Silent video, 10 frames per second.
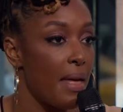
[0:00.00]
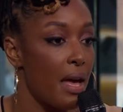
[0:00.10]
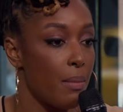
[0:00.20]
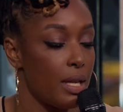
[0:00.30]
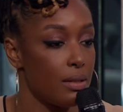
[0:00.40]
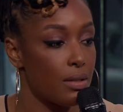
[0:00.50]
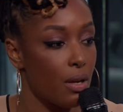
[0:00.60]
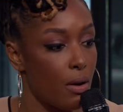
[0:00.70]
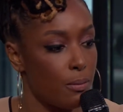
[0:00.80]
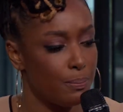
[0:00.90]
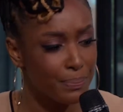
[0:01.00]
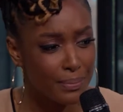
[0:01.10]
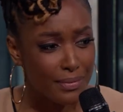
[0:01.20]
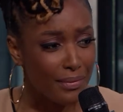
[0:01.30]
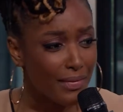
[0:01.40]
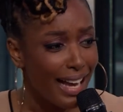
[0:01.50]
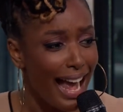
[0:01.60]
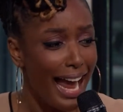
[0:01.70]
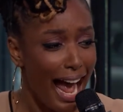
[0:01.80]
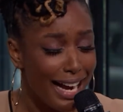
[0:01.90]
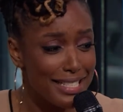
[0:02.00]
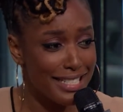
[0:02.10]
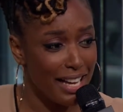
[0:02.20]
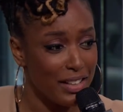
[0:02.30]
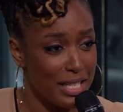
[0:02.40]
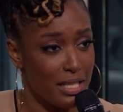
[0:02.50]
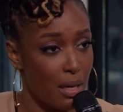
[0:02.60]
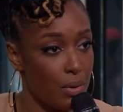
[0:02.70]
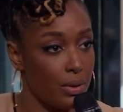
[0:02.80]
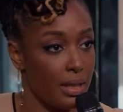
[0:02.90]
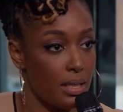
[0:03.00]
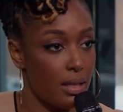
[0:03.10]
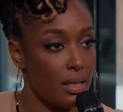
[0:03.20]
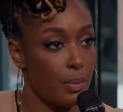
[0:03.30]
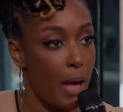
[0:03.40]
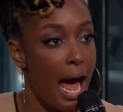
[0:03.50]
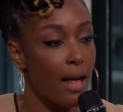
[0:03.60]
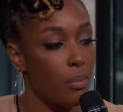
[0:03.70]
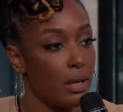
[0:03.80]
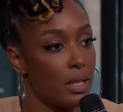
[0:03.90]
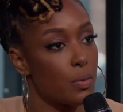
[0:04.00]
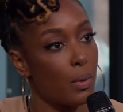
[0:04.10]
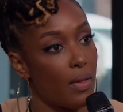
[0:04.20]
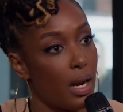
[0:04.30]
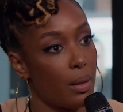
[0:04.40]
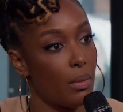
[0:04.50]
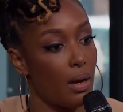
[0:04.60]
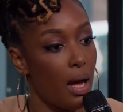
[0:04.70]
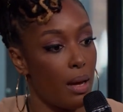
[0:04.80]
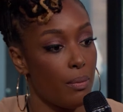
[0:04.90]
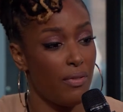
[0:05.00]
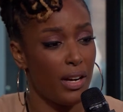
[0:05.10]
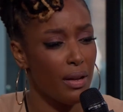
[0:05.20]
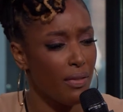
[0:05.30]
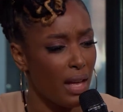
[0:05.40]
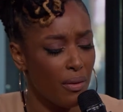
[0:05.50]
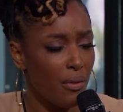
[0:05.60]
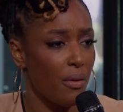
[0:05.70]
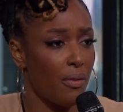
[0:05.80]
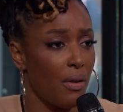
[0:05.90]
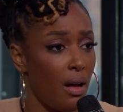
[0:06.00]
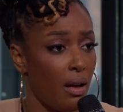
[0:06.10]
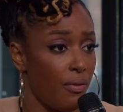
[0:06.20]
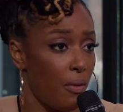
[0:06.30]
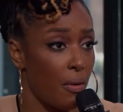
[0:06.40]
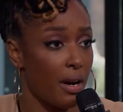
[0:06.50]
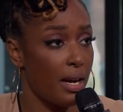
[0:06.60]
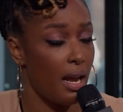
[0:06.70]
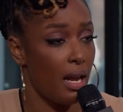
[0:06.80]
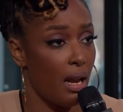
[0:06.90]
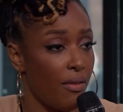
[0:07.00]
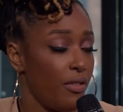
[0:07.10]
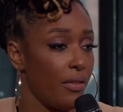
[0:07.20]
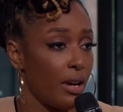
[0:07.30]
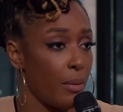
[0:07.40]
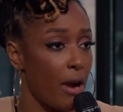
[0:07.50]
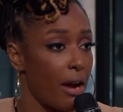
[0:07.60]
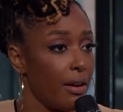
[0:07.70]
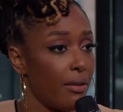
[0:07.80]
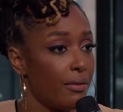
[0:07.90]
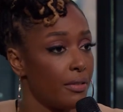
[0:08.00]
them. And so I accidentally stumbled into this path, but it's one that I'm, I'm very thankful for and, and I feel very proud of.